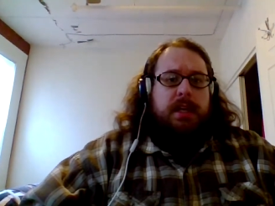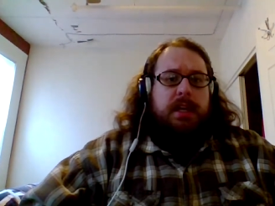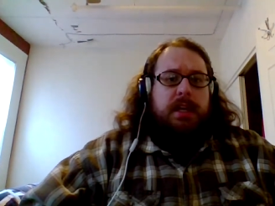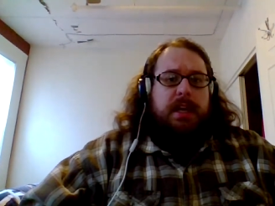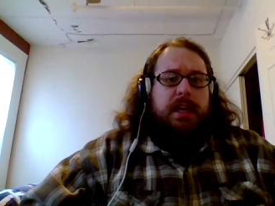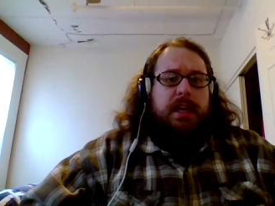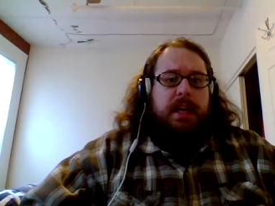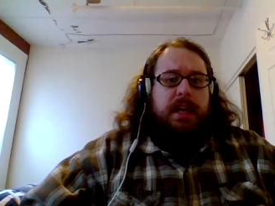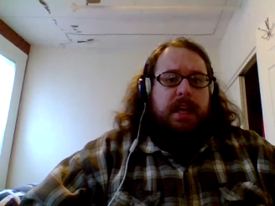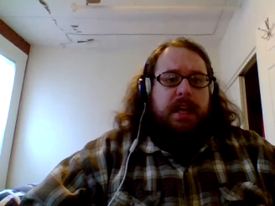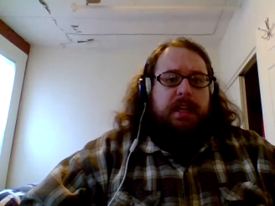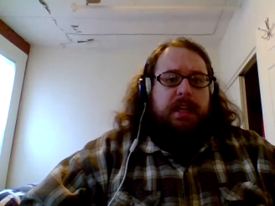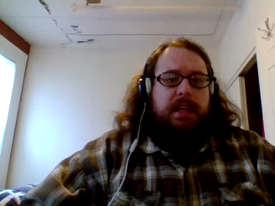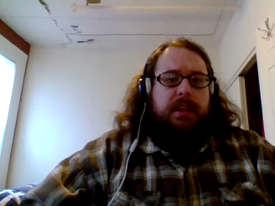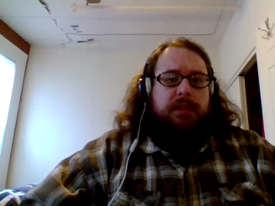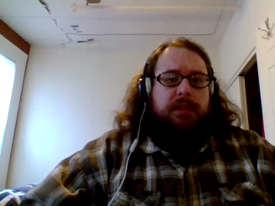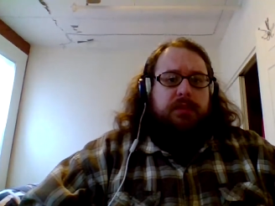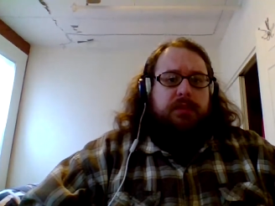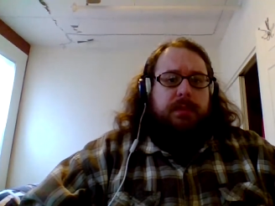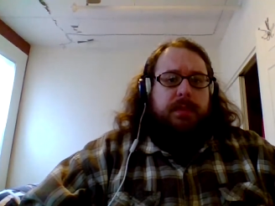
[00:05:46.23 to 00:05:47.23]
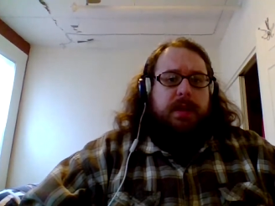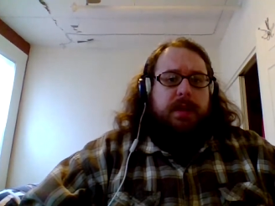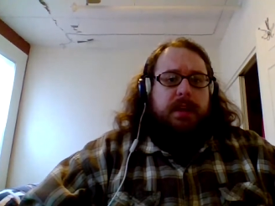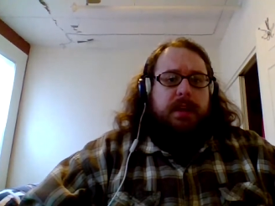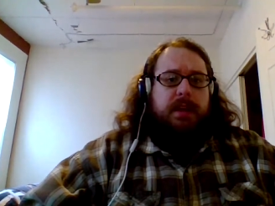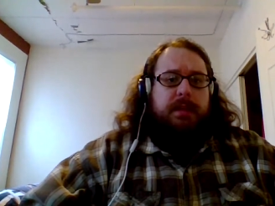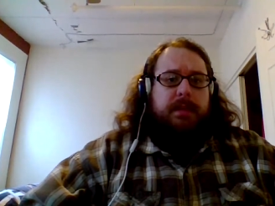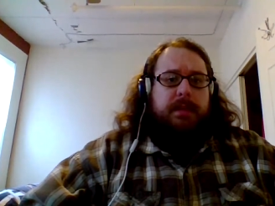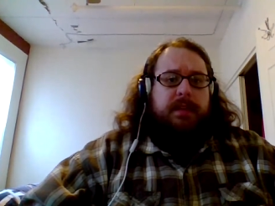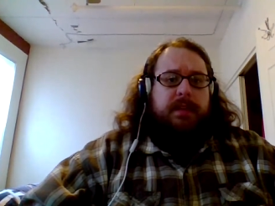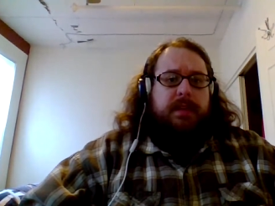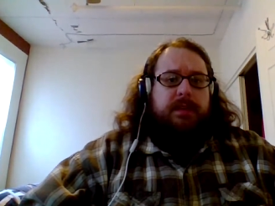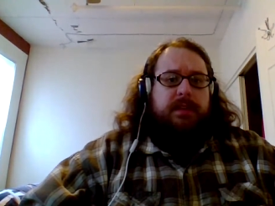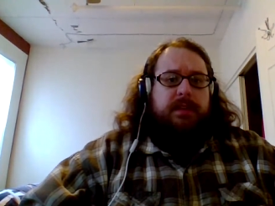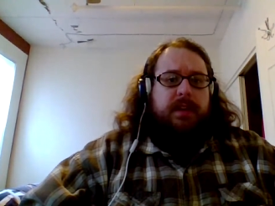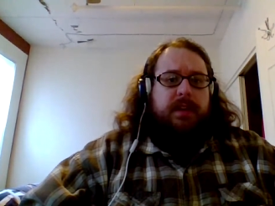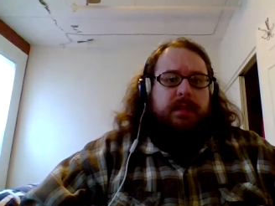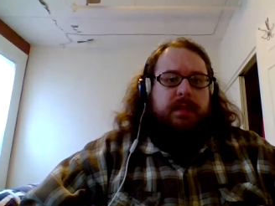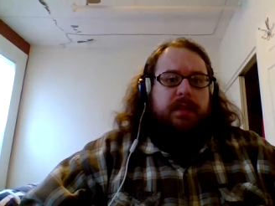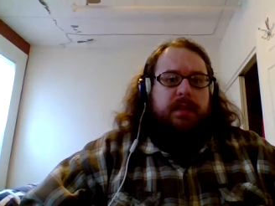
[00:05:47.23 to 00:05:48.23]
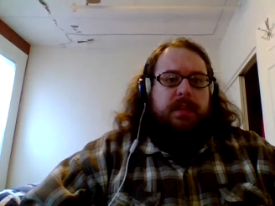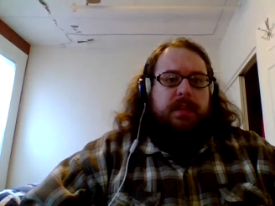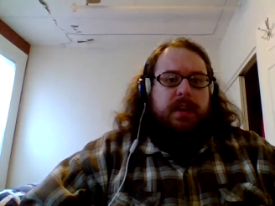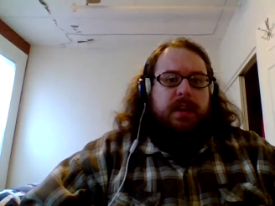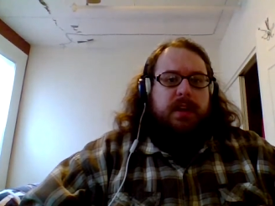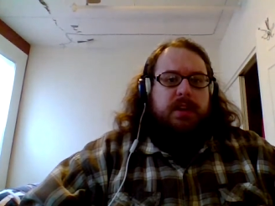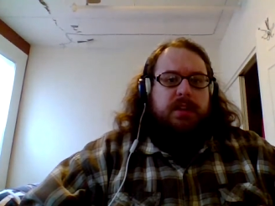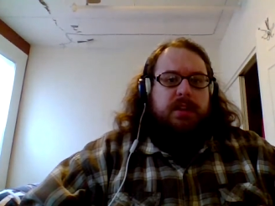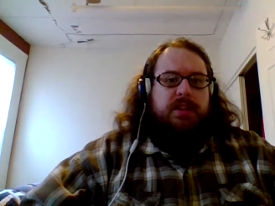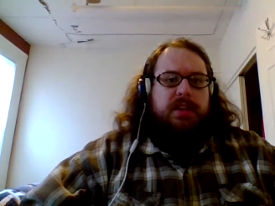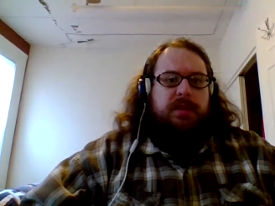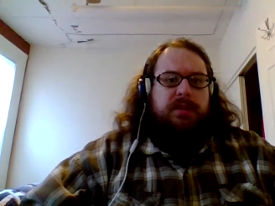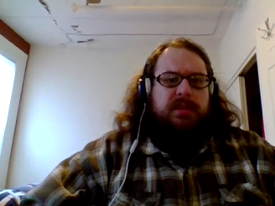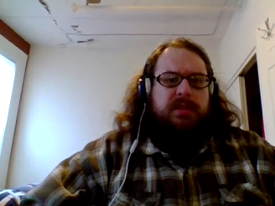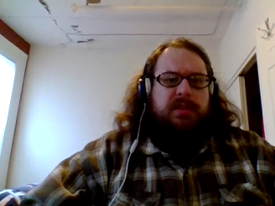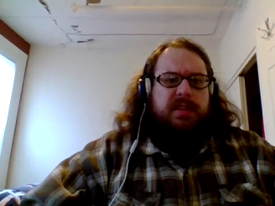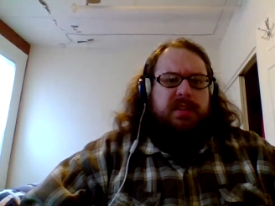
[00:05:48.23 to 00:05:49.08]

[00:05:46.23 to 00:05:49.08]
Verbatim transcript: and kids were making about fun of it, thinking she was